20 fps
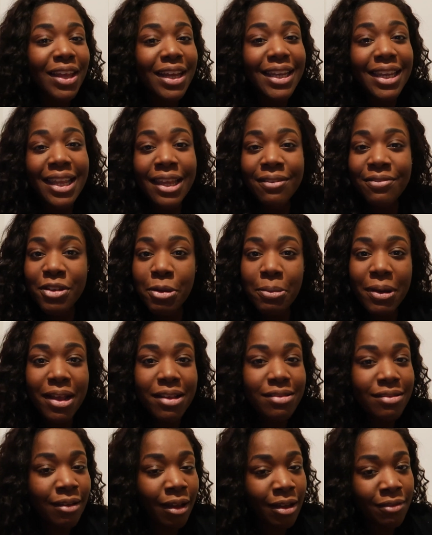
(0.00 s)
Live your
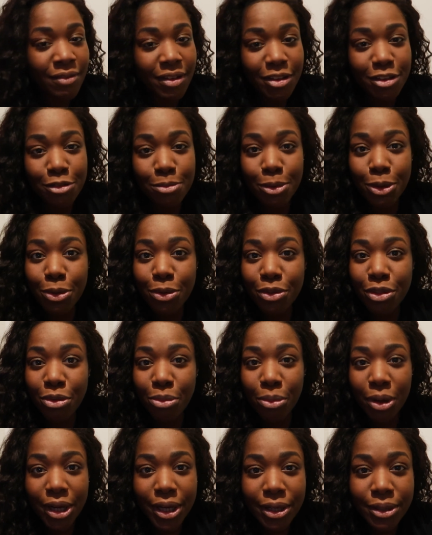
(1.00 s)
best life, explore the
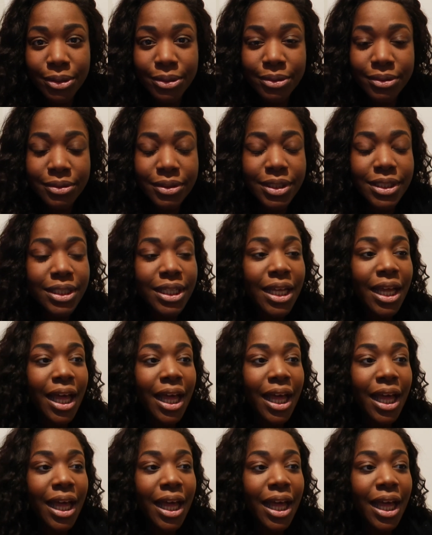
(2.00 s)
world.